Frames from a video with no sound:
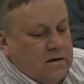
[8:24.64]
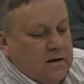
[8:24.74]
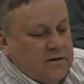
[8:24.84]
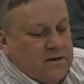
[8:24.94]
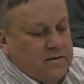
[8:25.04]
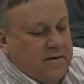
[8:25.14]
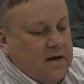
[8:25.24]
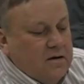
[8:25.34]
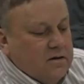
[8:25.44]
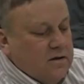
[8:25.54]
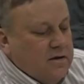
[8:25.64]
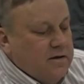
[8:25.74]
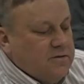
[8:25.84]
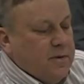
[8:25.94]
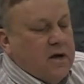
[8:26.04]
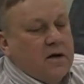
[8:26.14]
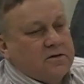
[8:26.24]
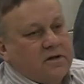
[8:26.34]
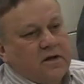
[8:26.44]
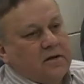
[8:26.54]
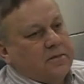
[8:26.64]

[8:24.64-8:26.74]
I said, if I look good, it's because of them.